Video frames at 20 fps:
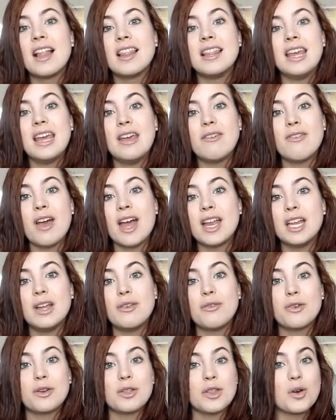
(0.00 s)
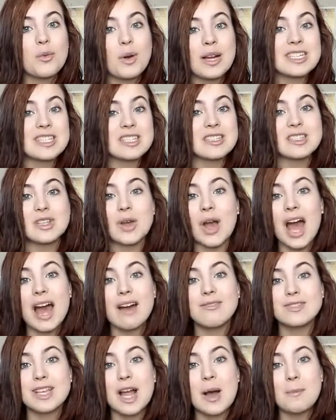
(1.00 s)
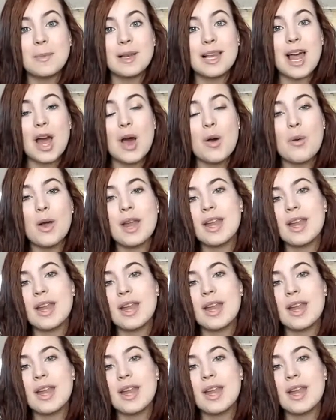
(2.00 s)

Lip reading: leave any further questions you have down below